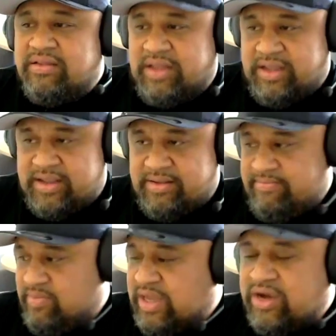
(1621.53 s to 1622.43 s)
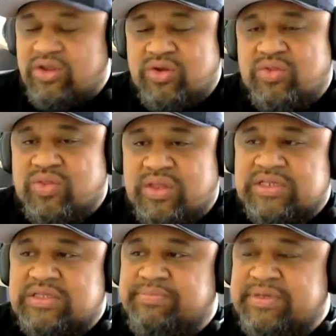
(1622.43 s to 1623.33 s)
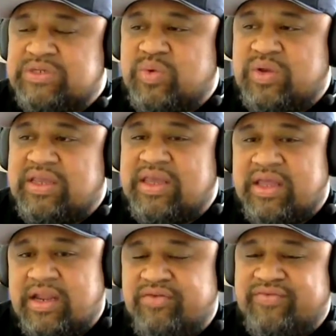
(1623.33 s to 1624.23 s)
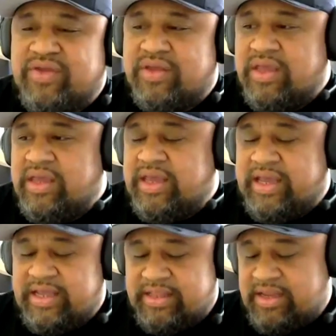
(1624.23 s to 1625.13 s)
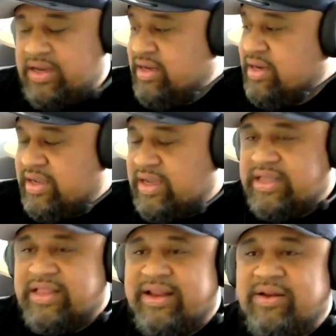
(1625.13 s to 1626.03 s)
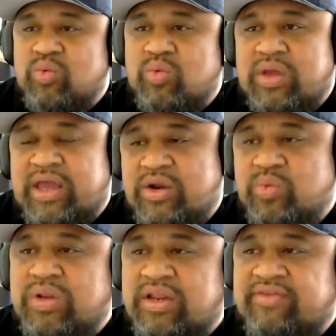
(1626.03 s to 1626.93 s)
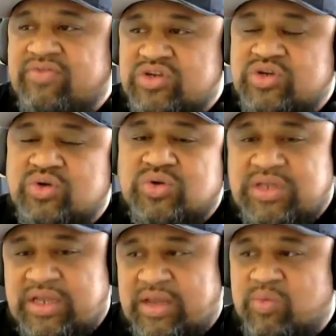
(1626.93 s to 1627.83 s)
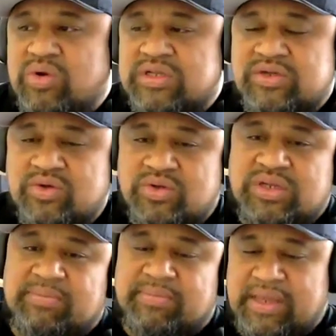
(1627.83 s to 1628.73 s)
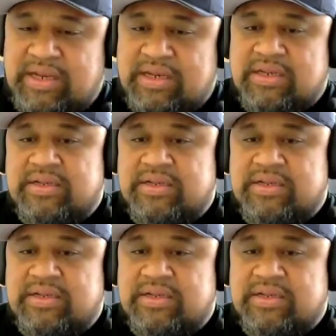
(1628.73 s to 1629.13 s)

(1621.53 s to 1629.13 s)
like how do you think is the best way to get out of it? And then how do we leverage good debt, and what does good debt mean?